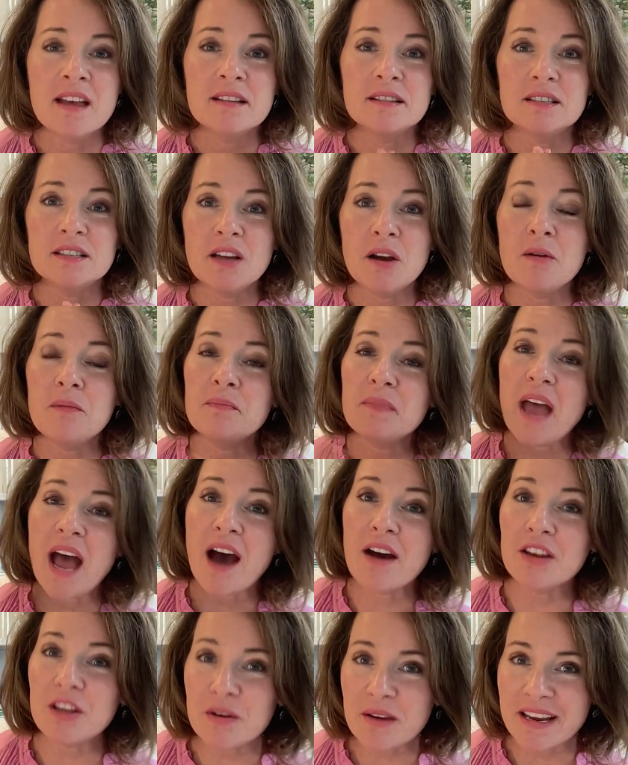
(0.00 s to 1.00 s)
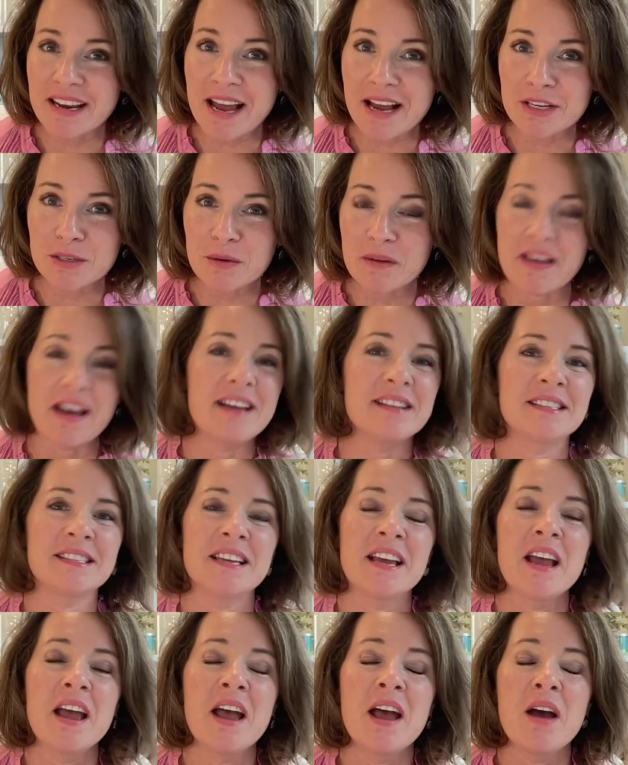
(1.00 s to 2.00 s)
So how do you connect with
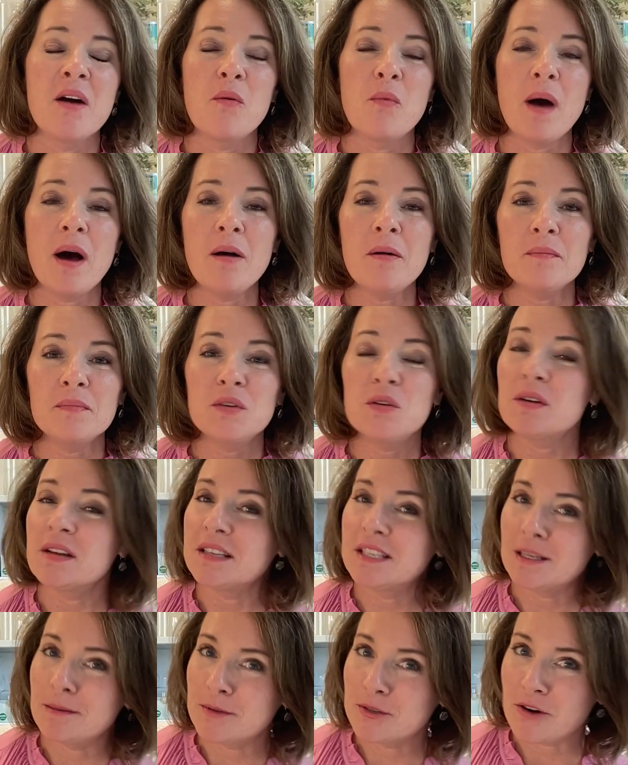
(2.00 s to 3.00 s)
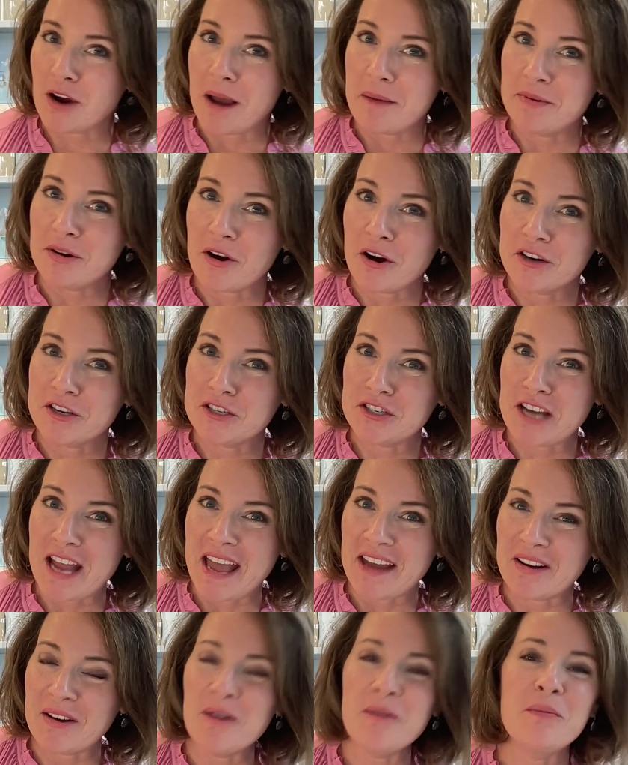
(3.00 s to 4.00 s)
us? Well, you can subscribe to our
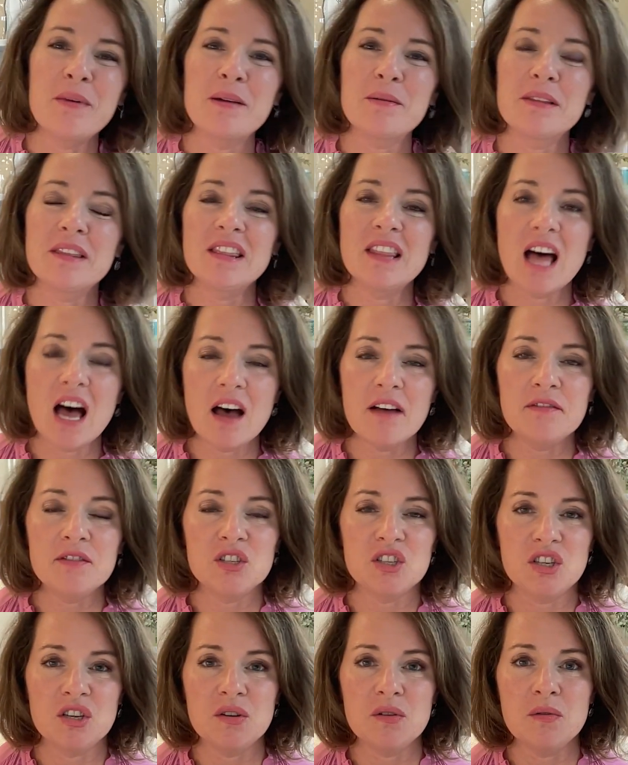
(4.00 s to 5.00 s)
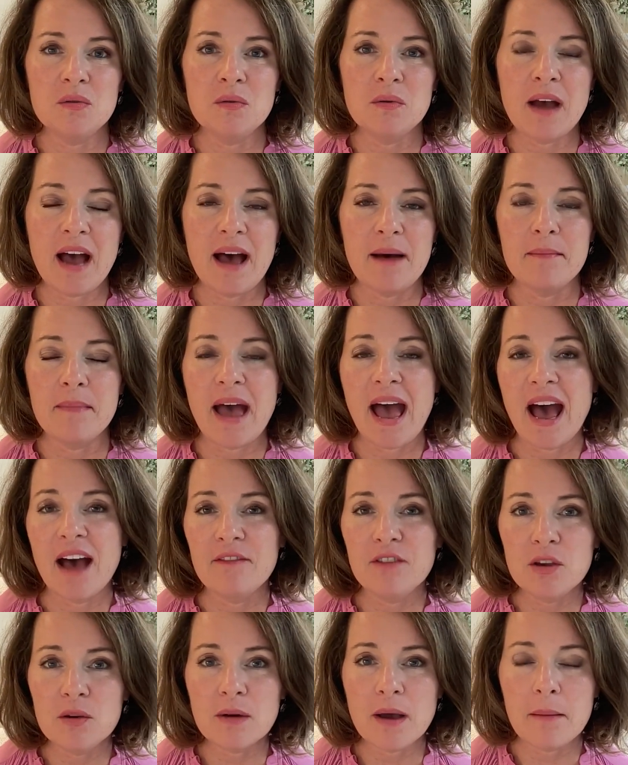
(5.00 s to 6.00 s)
channel. We would love to
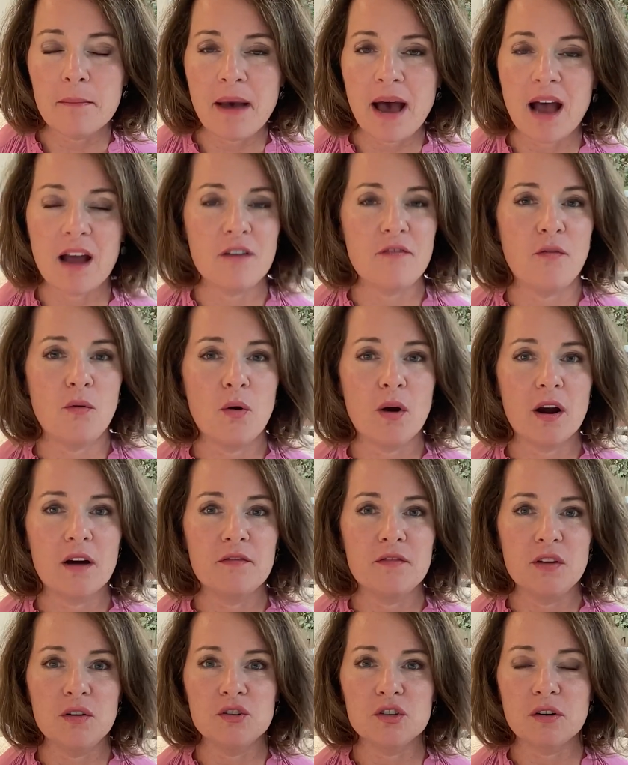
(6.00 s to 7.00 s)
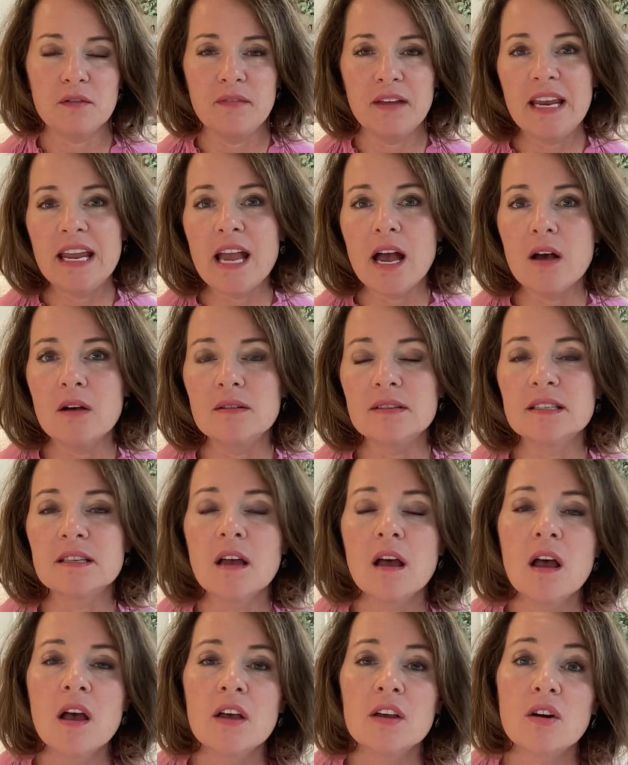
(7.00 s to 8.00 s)
have you come back for future videos.
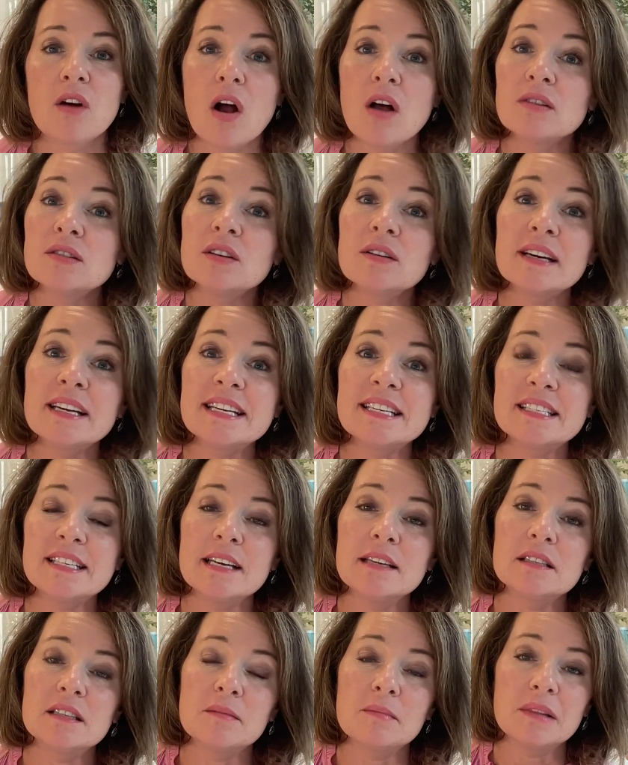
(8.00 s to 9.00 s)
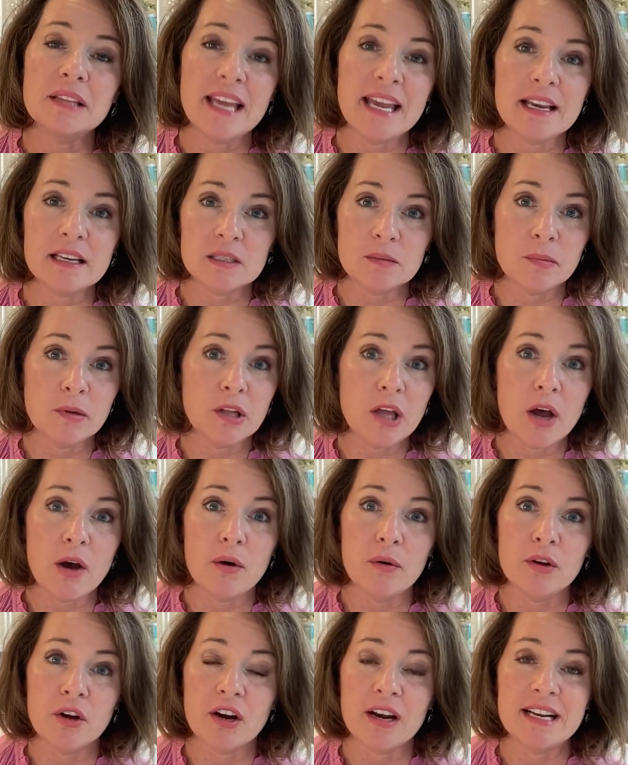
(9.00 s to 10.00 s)
You're also going to see some links
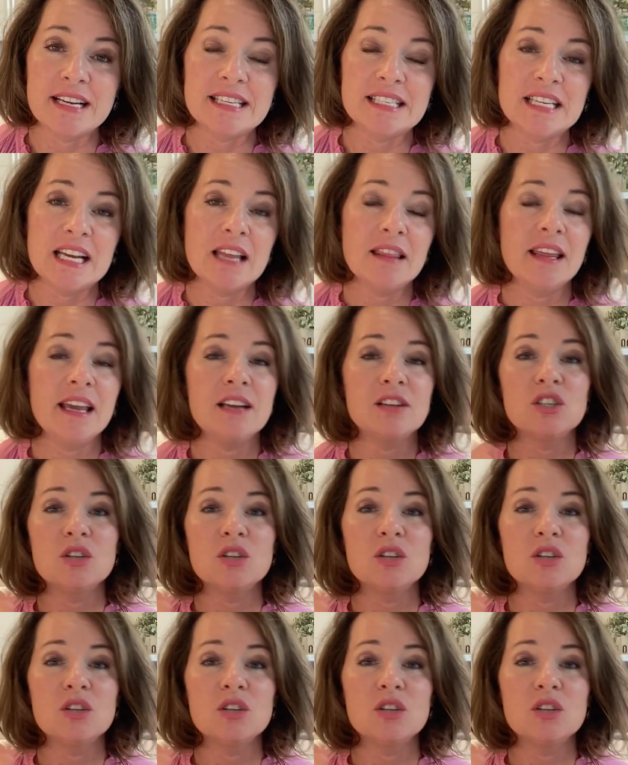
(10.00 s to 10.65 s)
below. You're going to see a link